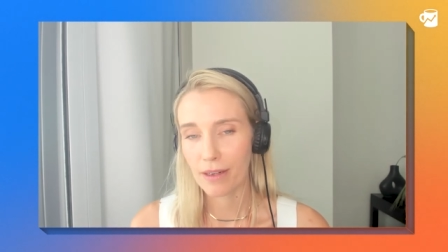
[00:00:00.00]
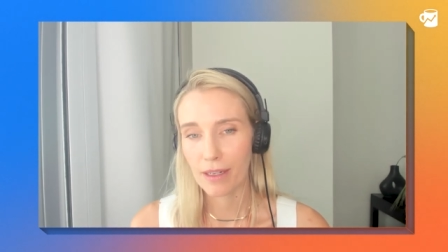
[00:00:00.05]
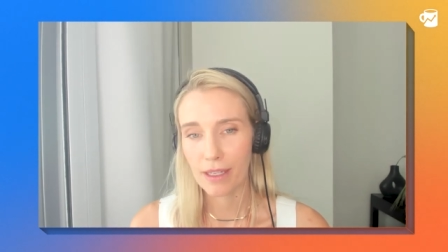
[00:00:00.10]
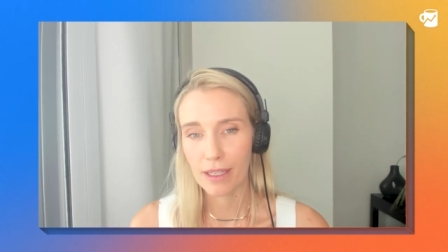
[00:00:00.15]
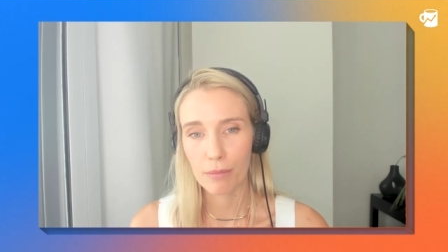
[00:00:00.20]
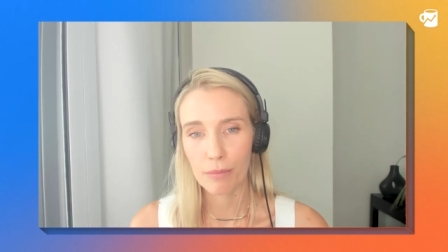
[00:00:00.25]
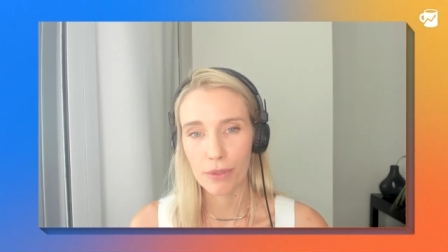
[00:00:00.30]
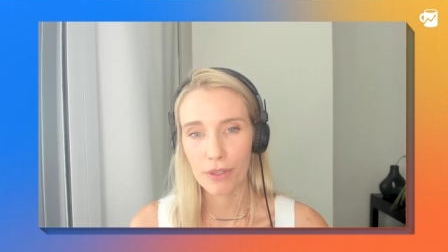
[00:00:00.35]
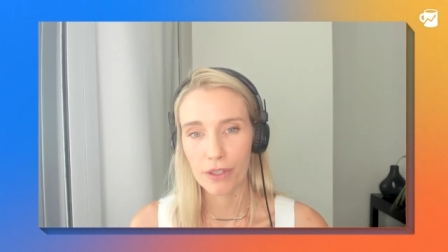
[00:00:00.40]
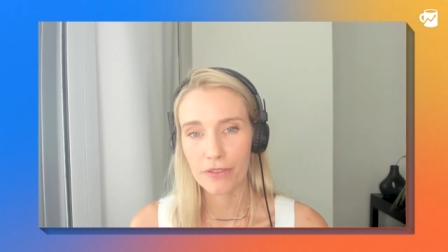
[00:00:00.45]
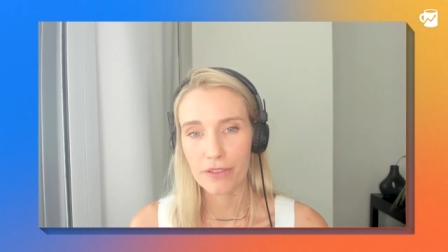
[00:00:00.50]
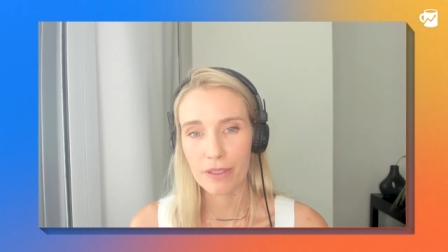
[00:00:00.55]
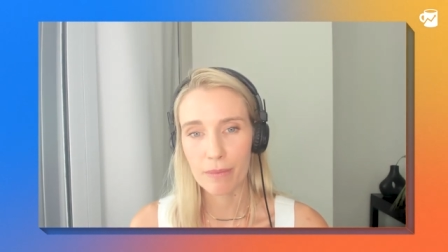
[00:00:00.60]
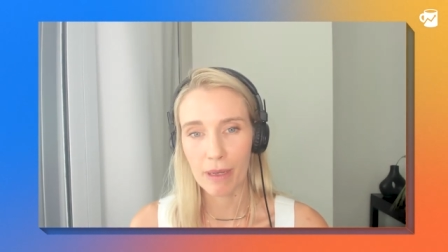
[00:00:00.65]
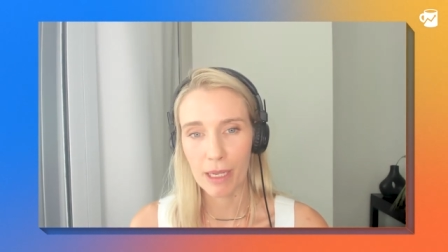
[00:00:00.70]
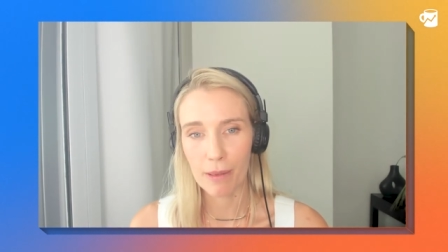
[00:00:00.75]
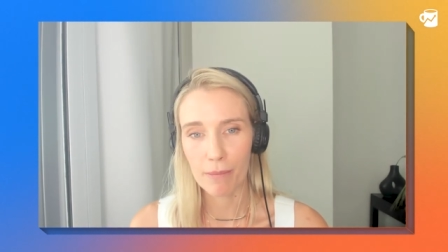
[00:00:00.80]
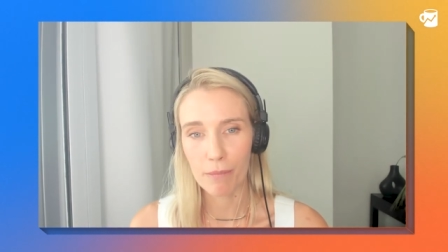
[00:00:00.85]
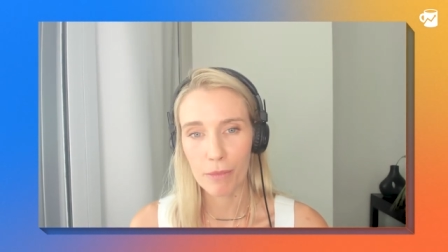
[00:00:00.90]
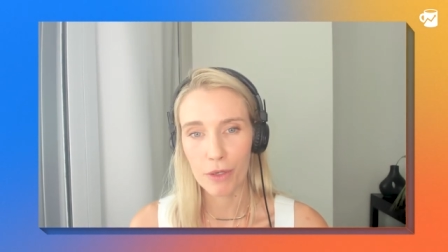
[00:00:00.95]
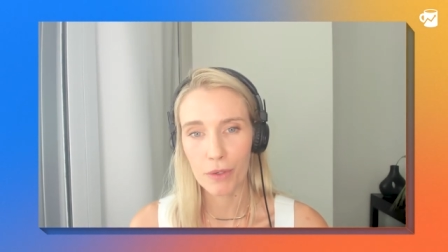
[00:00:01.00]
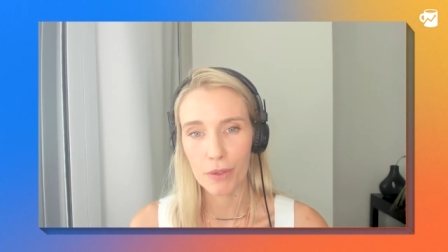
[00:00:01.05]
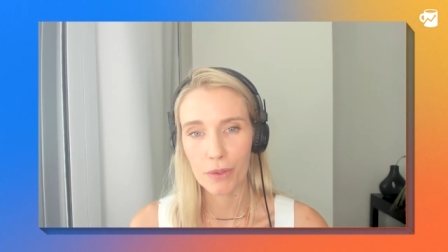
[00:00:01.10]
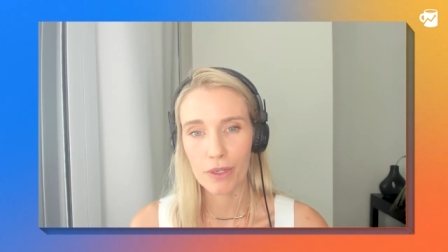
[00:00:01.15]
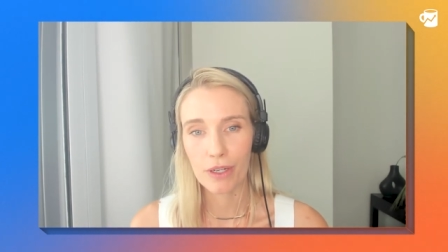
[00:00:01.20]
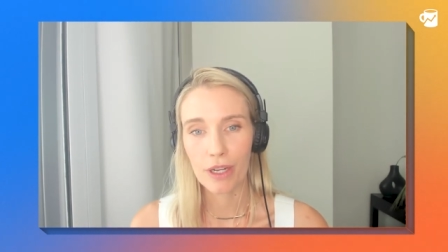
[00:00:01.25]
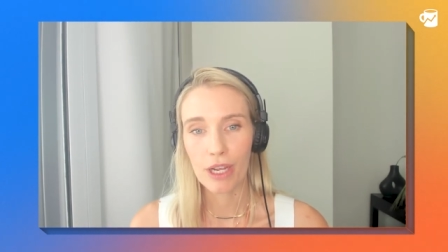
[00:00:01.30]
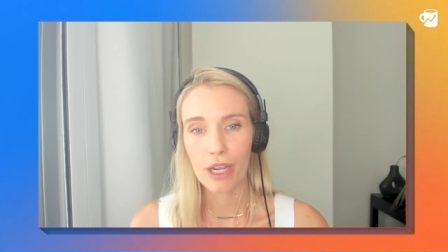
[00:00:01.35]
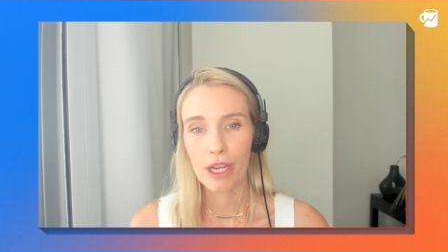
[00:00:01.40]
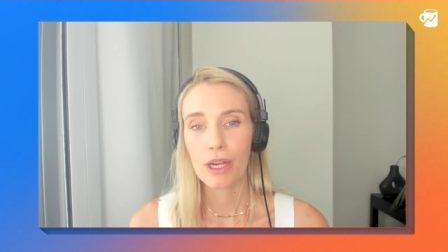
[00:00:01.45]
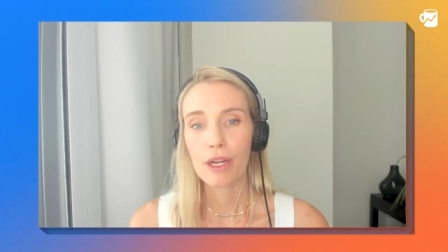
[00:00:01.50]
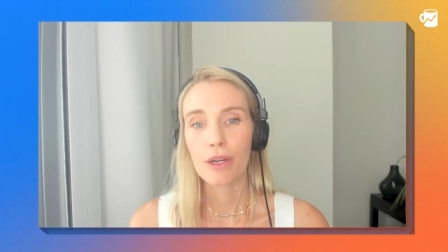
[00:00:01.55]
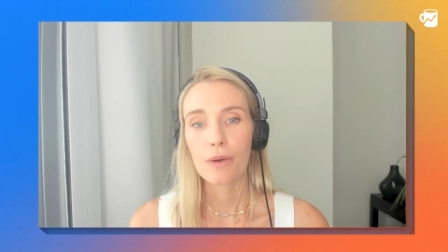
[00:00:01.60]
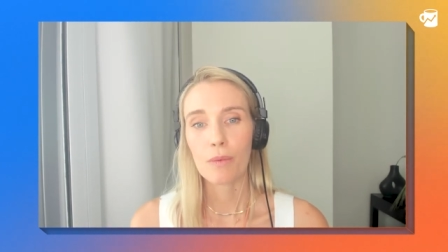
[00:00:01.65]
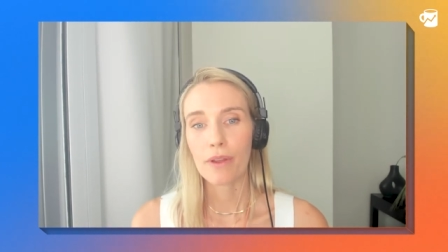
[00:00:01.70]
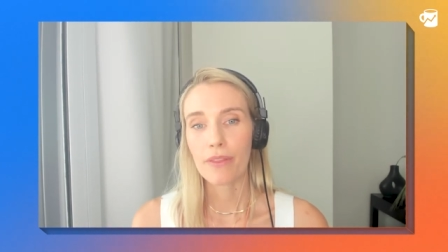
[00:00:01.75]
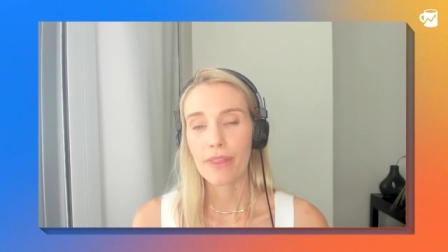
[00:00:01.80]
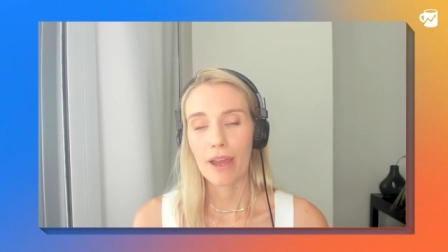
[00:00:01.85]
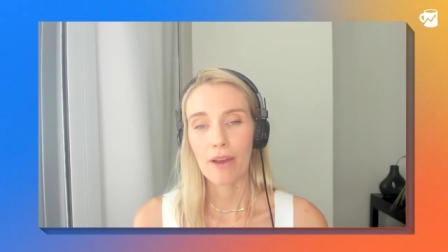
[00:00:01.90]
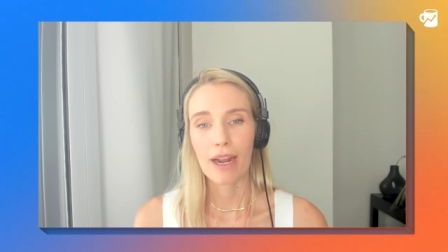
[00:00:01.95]
improves my mood,
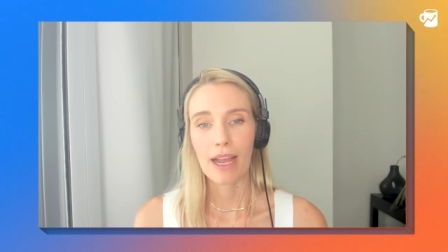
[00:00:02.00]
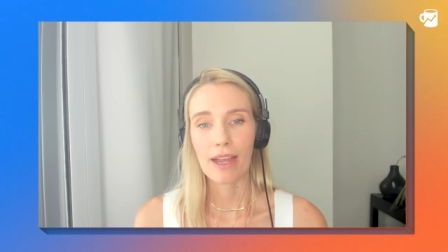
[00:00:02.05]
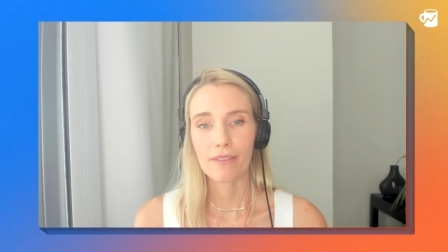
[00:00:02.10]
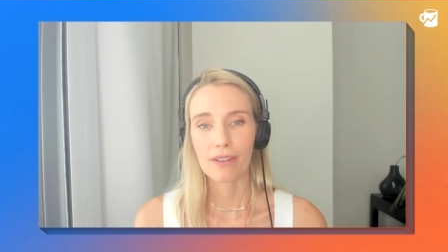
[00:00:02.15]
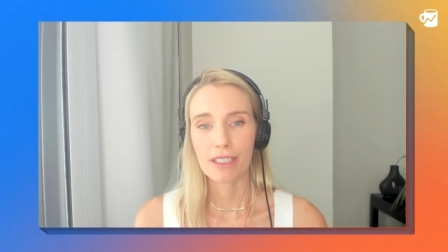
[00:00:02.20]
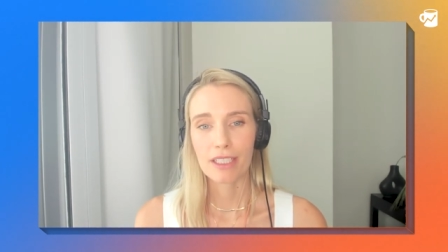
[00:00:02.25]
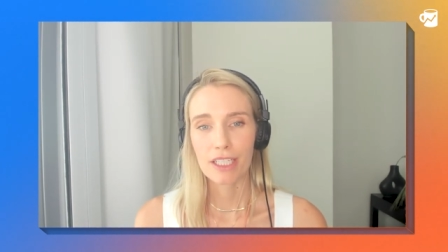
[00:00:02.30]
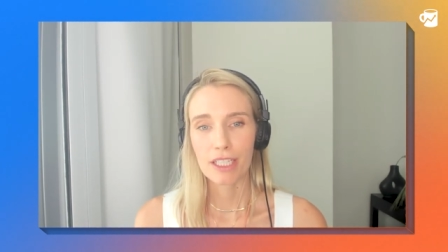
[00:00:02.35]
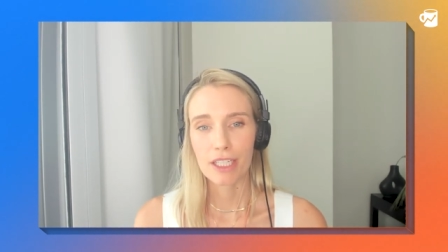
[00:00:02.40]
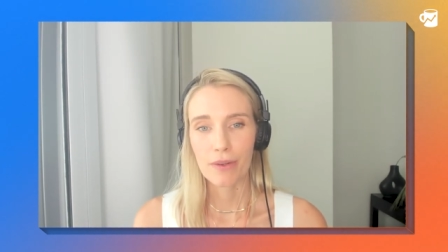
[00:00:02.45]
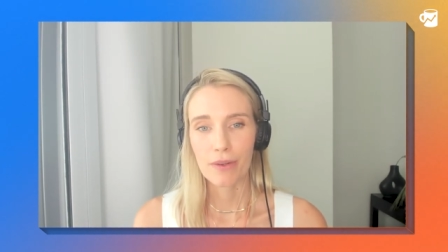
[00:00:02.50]
without having to do